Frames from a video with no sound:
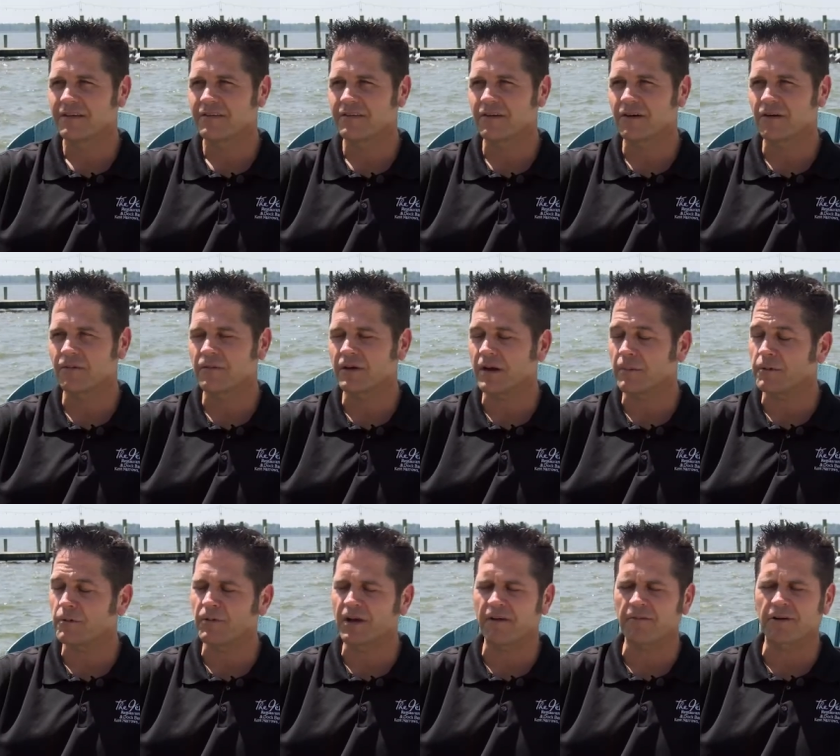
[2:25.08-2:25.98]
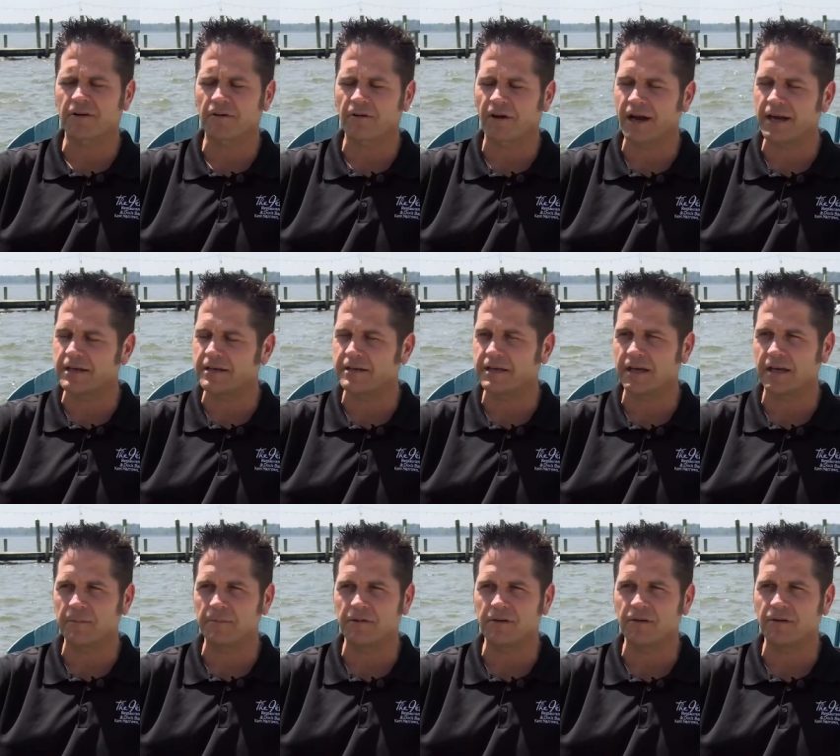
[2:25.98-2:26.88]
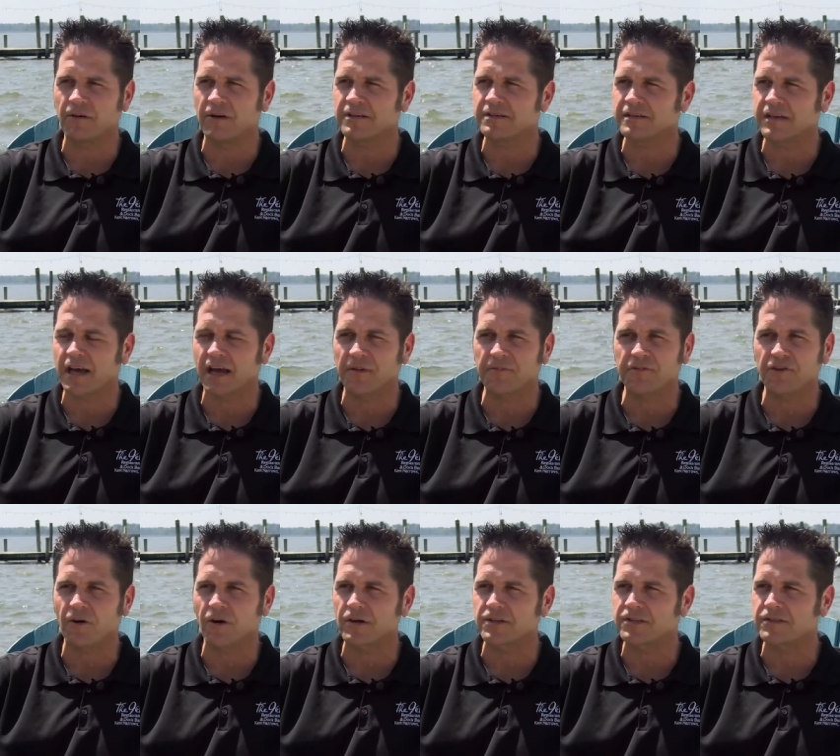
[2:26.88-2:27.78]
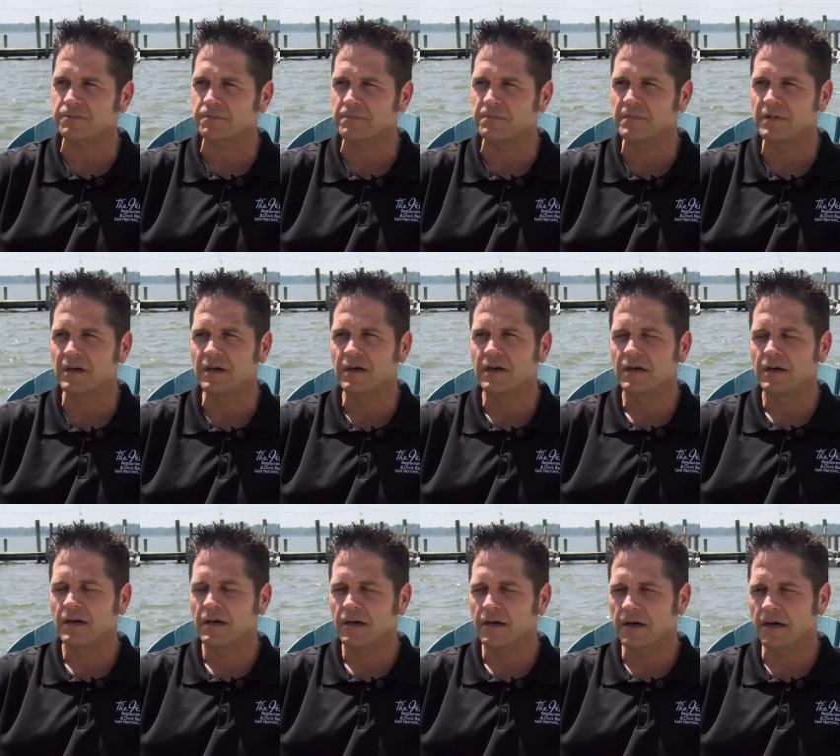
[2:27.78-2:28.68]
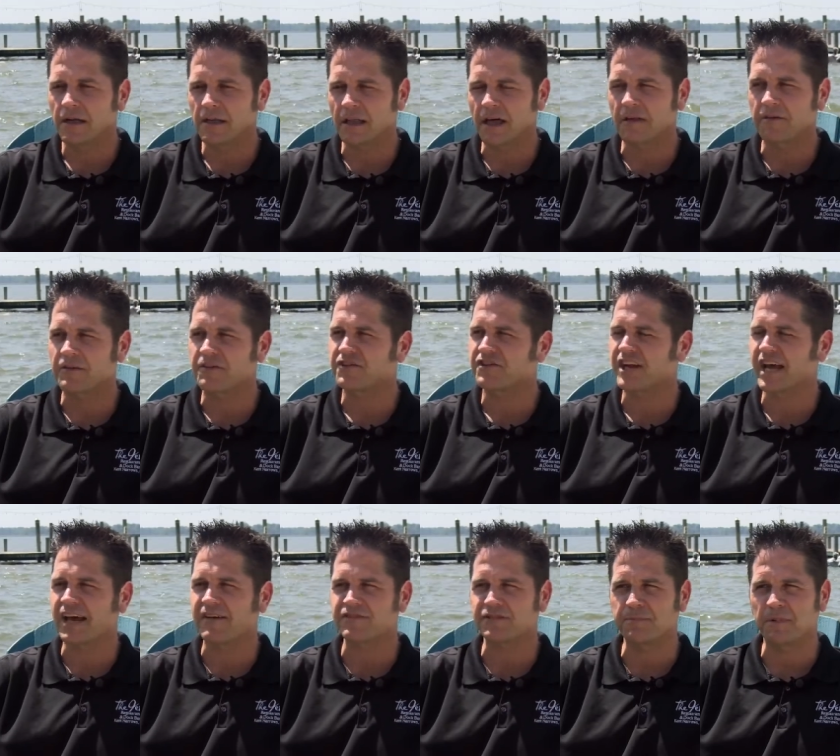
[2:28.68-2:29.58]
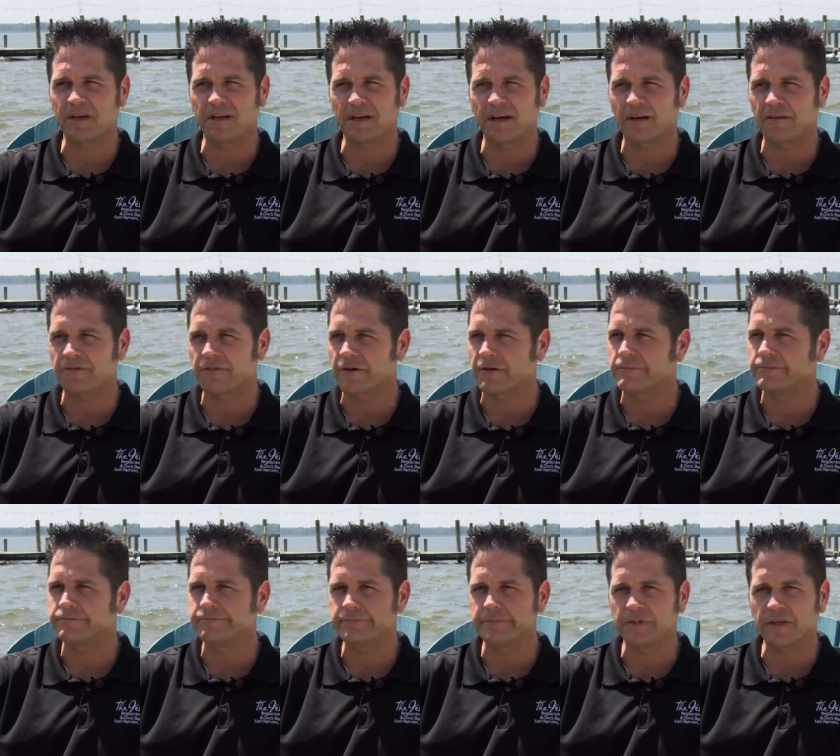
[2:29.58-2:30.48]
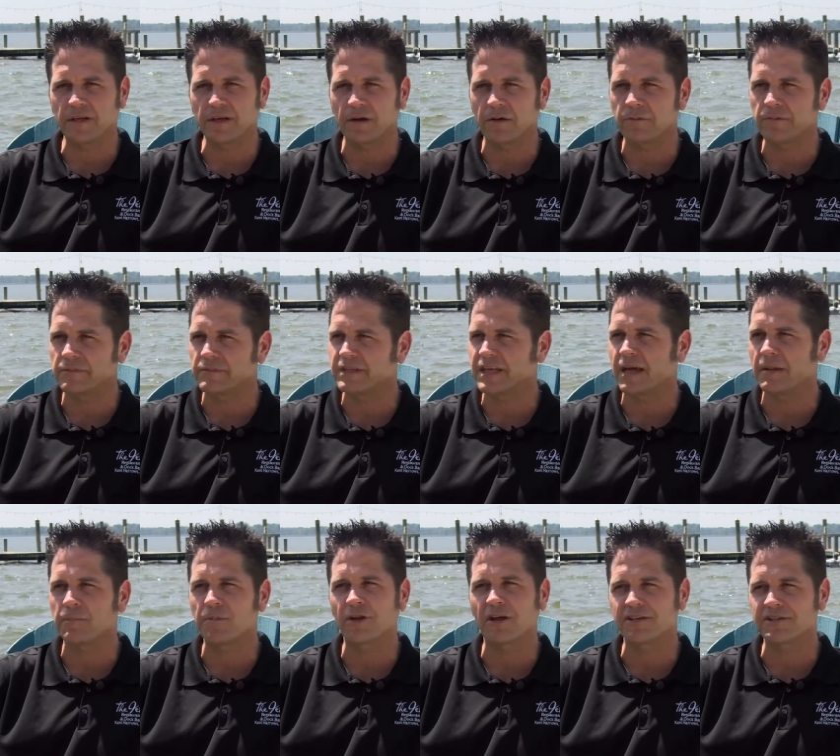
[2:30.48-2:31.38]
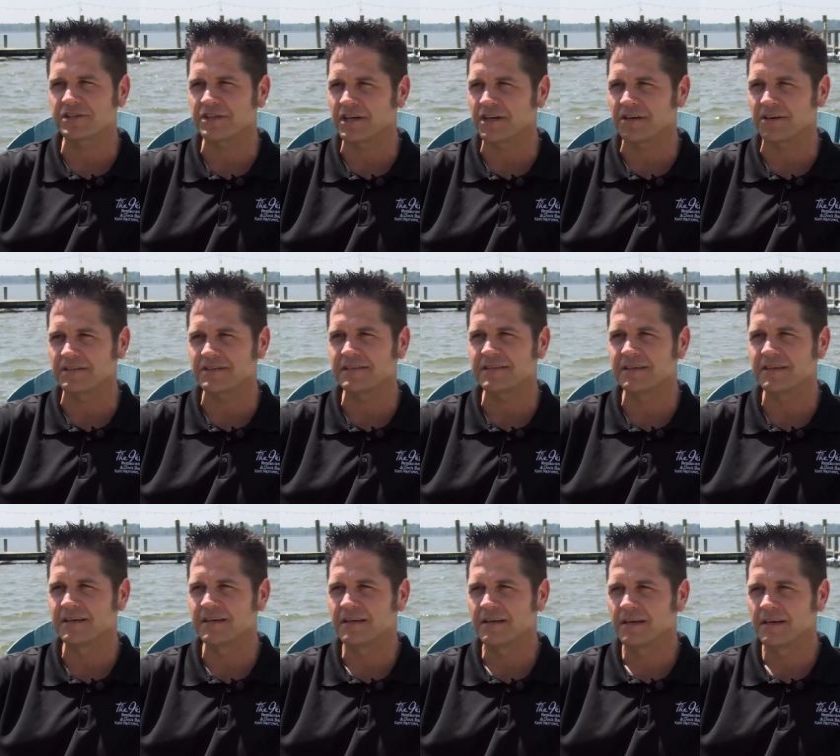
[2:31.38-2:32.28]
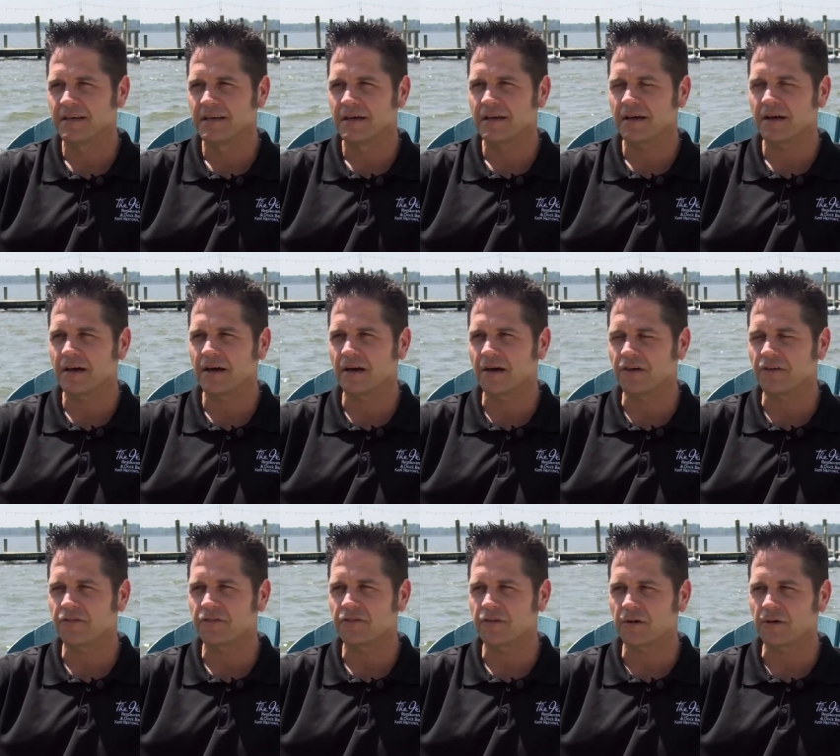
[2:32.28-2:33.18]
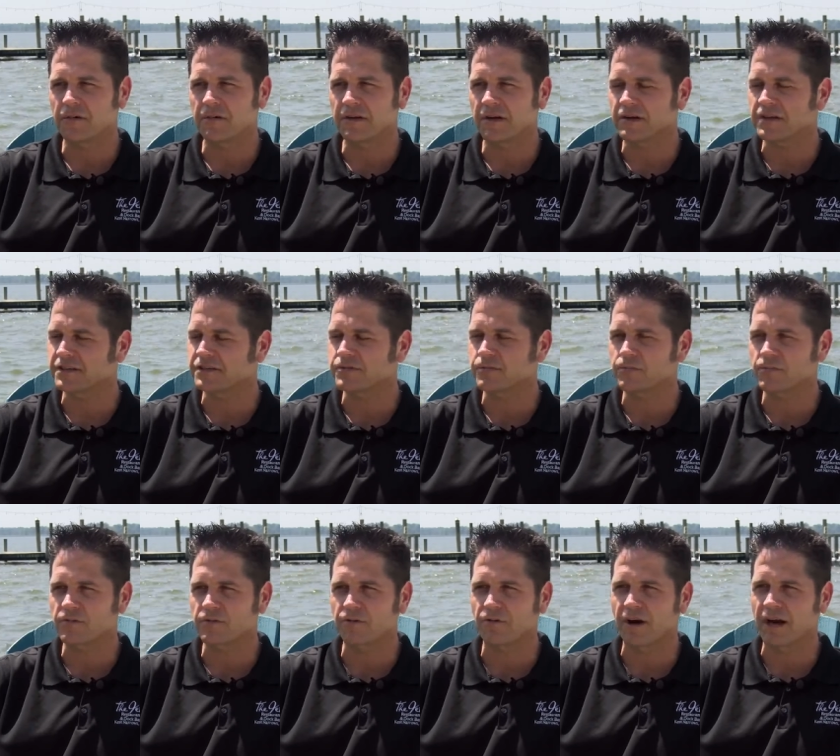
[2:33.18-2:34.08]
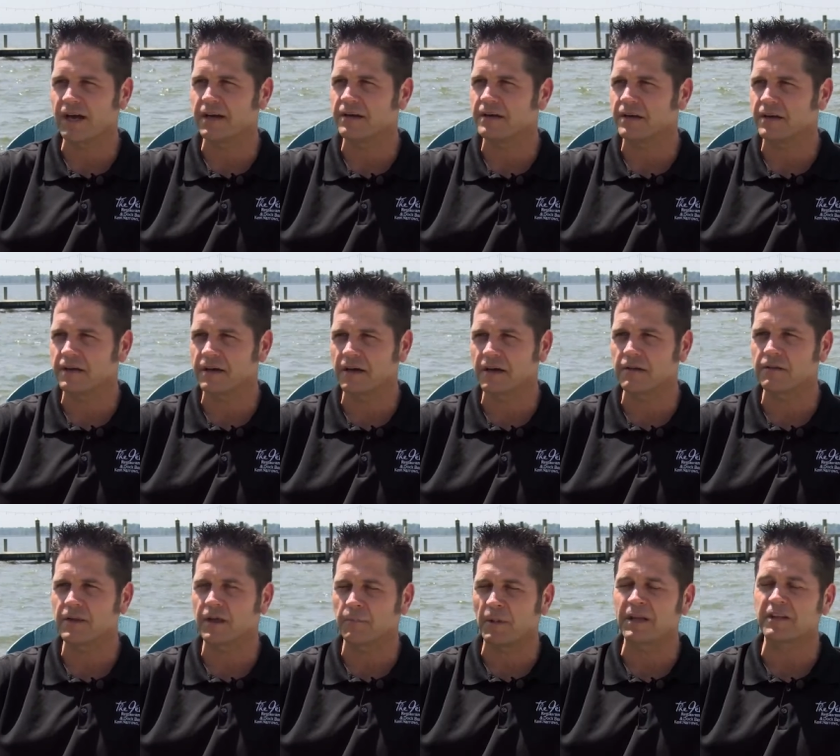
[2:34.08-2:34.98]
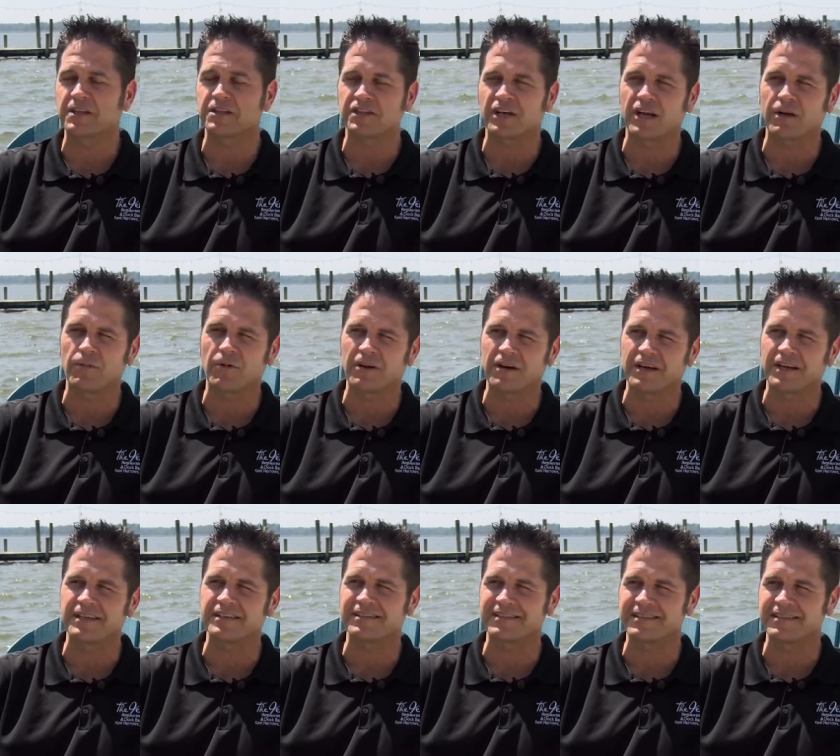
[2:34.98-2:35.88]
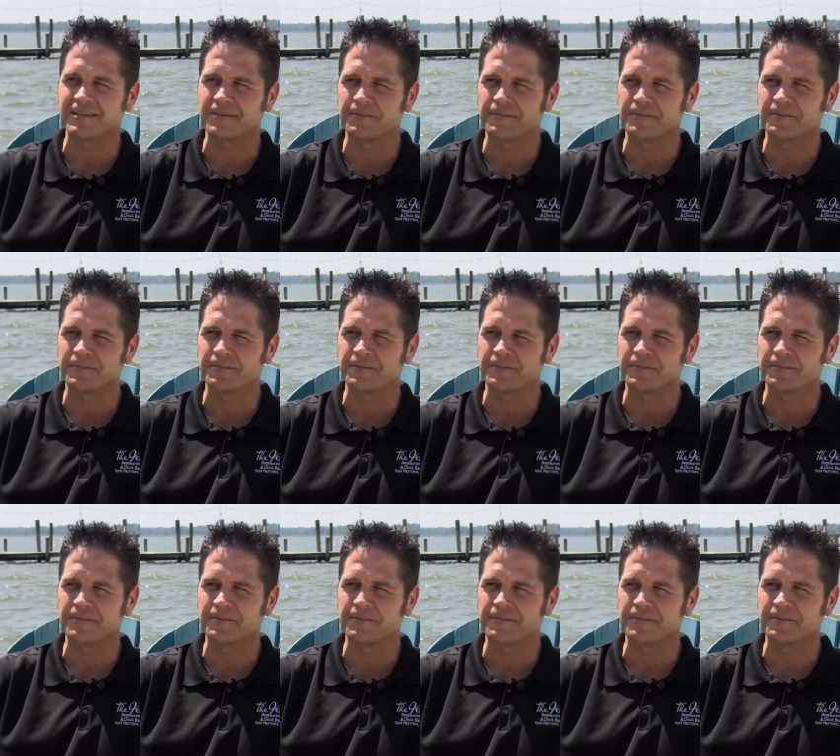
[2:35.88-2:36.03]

So, we, I mean, we have a great team too. Our staff's awesome. Uh, a lot of the staff's been here for, you know, 10 plus years. Uh, so they're just great and uh, they make the jetty what it is.